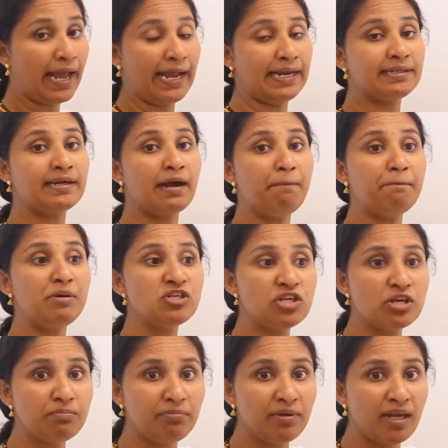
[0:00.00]
and
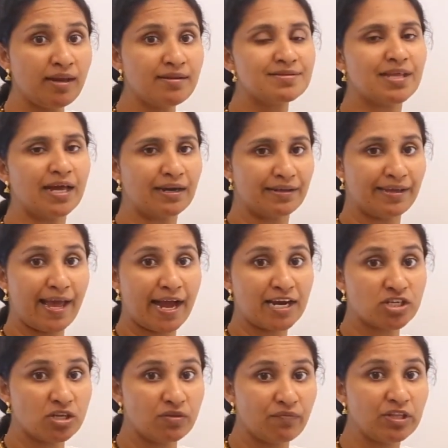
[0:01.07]
combustion means
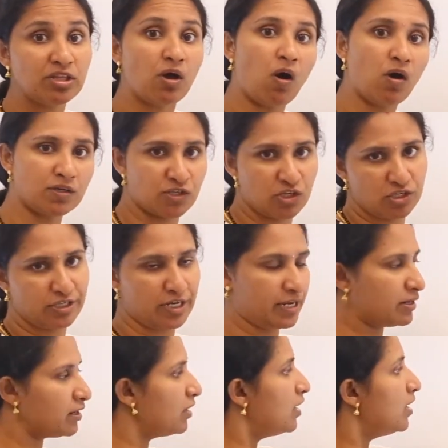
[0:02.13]
reaction with
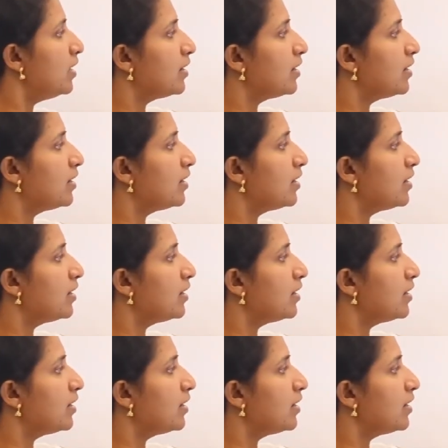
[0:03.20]
oxygen.